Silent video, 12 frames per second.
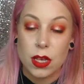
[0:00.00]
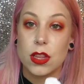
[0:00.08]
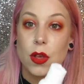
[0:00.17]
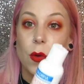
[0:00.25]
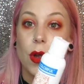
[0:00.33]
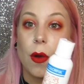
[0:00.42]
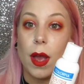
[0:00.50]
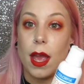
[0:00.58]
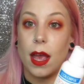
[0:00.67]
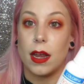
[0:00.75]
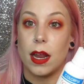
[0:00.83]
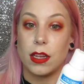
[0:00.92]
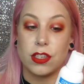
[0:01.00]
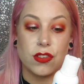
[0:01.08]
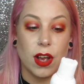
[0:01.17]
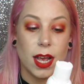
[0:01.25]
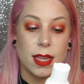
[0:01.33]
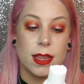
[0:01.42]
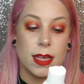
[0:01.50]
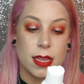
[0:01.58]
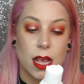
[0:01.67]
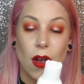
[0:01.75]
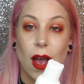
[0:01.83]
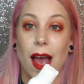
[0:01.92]
So go ahead and try
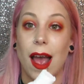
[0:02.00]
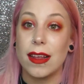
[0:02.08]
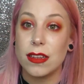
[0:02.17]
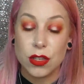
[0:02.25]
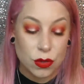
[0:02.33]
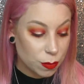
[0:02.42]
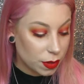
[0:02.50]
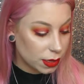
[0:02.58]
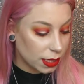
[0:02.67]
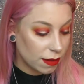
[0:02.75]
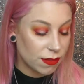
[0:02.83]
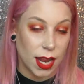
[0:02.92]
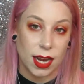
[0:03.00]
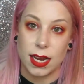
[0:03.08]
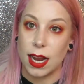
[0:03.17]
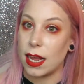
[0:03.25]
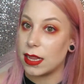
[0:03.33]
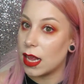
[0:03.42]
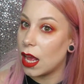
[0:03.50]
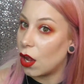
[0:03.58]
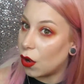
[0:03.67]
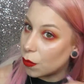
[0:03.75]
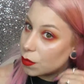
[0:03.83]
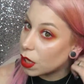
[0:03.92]
this out. I do believe that it has
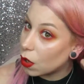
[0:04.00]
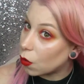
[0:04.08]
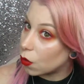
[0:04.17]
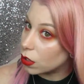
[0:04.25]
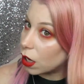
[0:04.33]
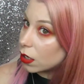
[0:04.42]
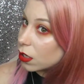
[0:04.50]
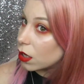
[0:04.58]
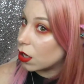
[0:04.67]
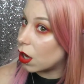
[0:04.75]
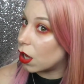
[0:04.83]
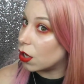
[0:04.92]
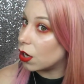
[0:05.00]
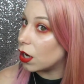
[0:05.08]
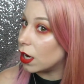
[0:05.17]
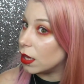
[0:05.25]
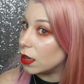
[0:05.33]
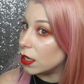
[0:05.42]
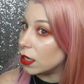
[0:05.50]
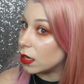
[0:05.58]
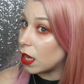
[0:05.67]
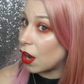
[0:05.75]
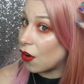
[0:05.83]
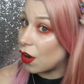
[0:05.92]
helped hold on to the color in
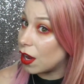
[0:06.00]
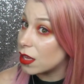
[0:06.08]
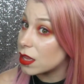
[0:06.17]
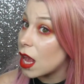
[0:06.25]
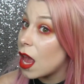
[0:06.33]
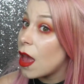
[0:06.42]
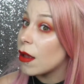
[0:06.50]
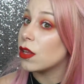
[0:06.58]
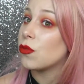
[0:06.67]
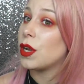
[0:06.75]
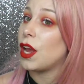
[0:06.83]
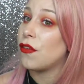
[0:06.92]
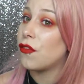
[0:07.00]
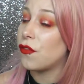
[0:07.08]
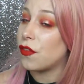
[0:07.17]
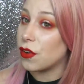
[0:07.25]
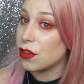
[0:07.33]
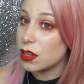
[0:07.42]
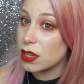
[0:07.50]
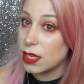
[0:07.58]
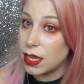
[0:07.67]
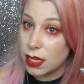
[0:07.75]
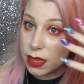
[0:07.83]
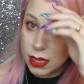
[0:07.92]
these areas, because when I first
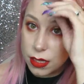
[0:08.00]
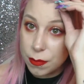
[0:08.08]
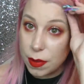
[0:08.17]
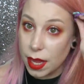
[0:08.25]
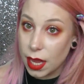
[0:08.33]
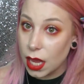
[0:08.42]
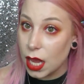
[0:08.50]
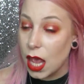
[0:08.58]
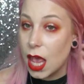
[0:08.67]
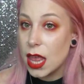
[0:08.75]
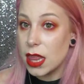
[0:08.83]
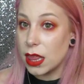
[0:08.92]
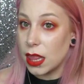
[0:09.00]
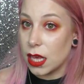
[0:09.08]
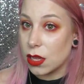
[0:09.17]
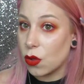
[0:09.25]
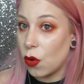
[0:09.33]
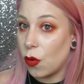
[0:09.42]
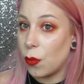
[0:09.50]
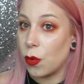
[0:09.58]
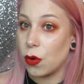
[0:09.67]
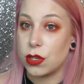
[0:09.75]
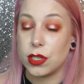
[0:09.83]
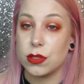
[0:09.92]
did the pink, this whole
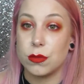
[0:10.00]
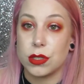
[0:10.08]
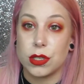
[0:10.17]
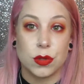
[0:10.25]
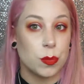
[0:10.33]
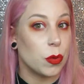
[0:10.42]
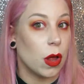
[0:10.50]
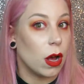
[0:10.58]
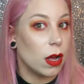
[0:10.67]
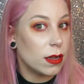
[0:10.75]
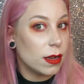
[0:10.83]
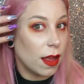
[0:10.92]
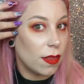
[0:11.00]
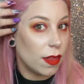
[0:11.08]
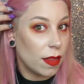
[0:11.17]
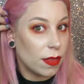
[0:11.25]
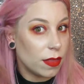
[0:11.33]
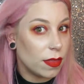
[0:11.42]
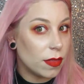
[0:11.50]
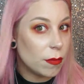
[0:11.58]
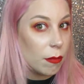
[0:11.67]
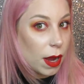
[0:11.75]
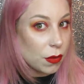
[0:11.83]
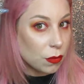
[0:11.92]
portion was just blonde, and then
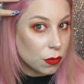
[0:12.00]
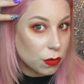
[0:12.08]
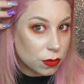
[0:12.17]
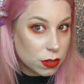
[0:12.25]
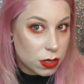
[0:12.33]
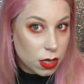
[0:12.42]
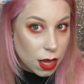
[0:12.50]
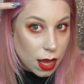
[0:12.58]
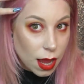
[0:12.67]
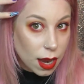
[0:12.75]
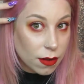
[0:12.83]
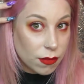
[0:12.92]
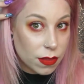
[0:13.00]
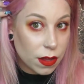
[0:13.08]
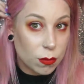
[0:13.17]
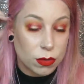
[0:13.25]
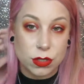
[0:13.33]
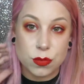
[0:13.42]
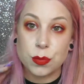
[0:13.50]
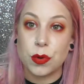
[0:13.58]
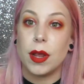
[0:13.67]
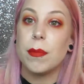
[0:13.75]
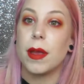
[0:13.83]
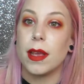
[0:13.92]
my roots and everything were just
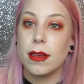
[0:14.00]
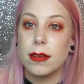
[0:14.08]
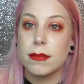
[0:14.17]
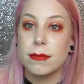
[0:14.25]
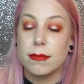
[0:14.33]
bright pink.